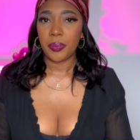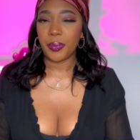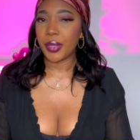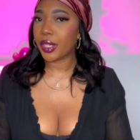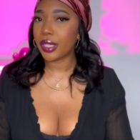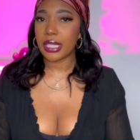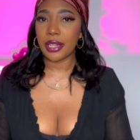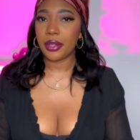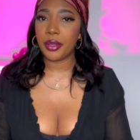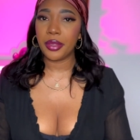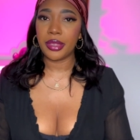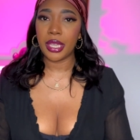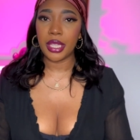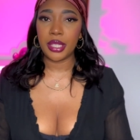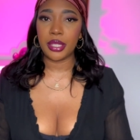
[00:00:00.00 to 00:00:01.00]
Because I
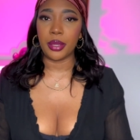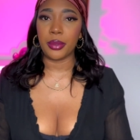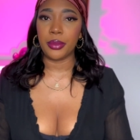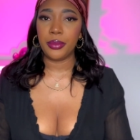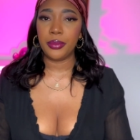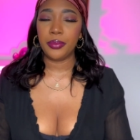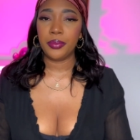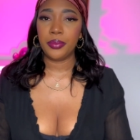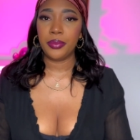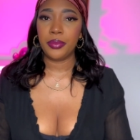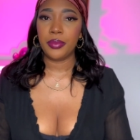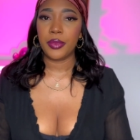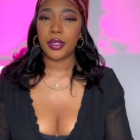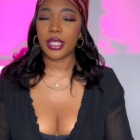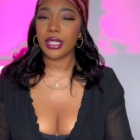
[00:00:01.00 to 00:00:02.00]
don't think so
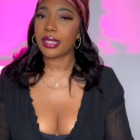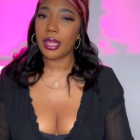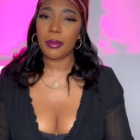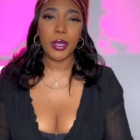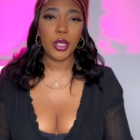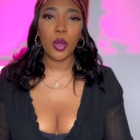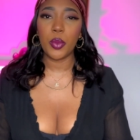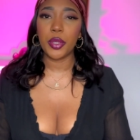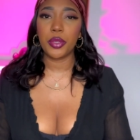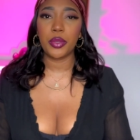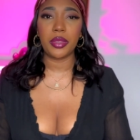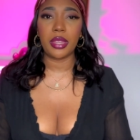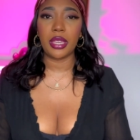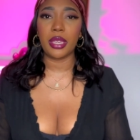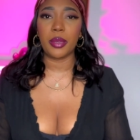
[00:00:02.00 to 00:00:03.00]
just let me know what you
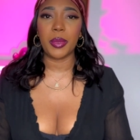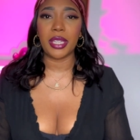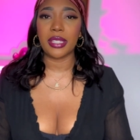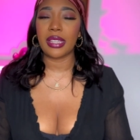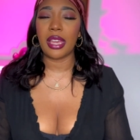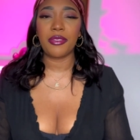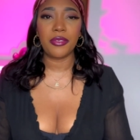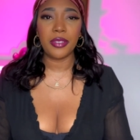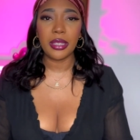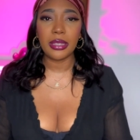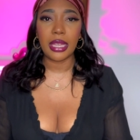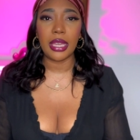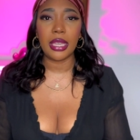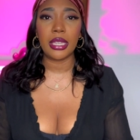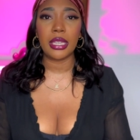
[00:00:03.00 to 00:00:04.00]
think because I feel
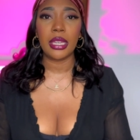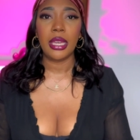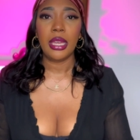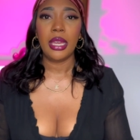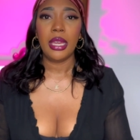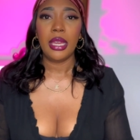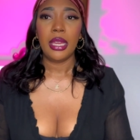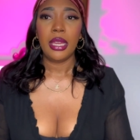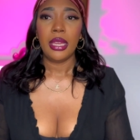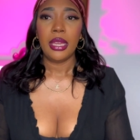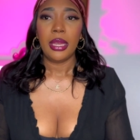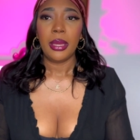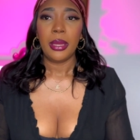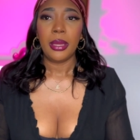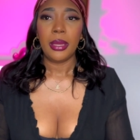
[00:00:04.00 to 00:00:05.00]
like
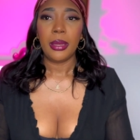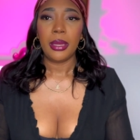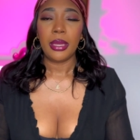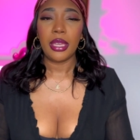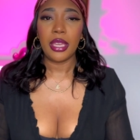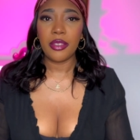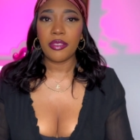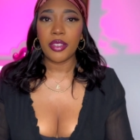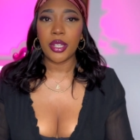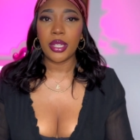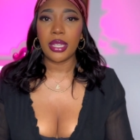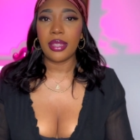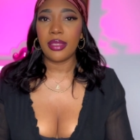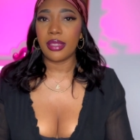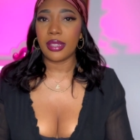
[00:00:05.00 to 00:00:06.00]

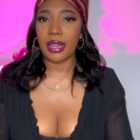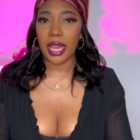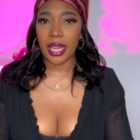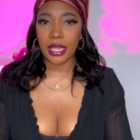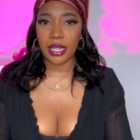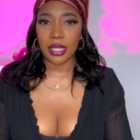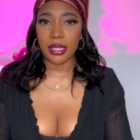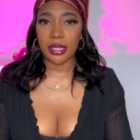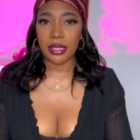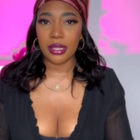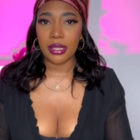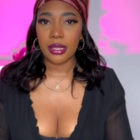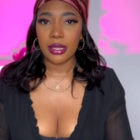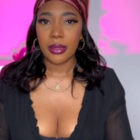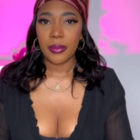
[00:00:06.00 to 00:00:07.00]
even in the
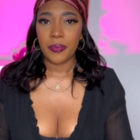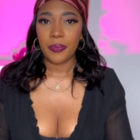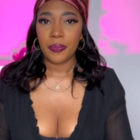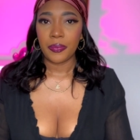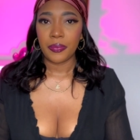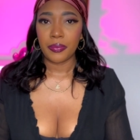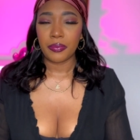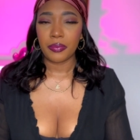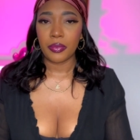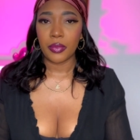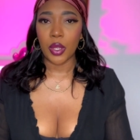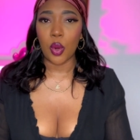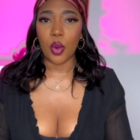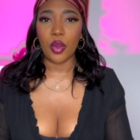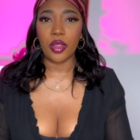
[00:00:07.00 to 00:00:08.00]
90s
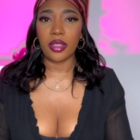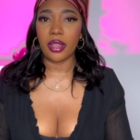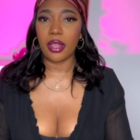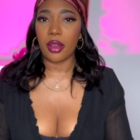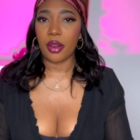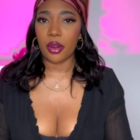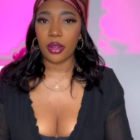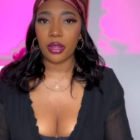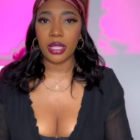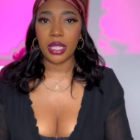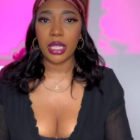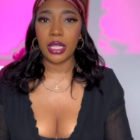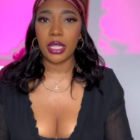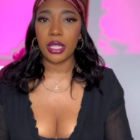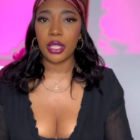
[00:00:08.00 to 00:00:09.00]
or the
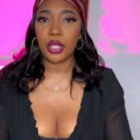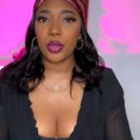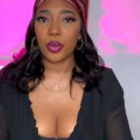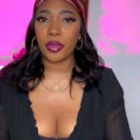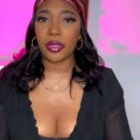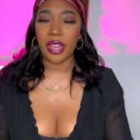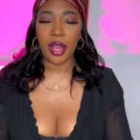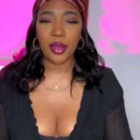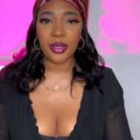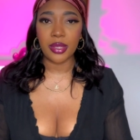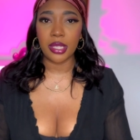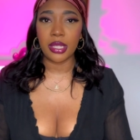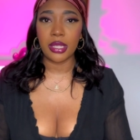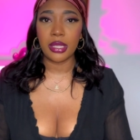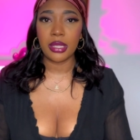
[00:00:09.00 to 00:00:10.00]
early
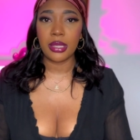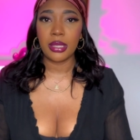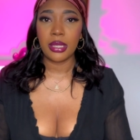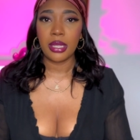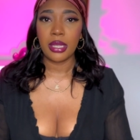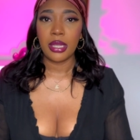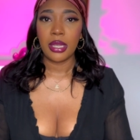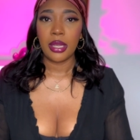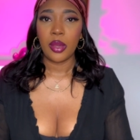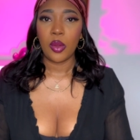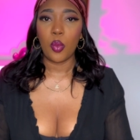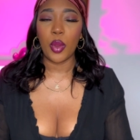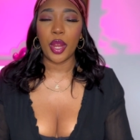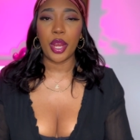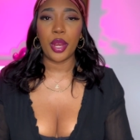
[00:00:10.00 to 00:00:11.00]
2000s
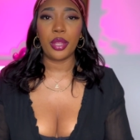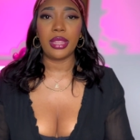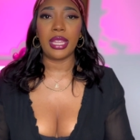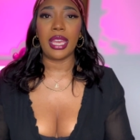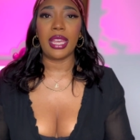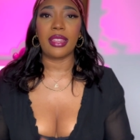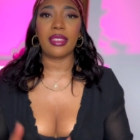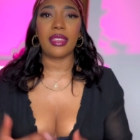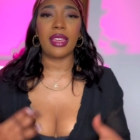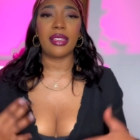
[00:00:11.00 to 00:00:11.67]
where like the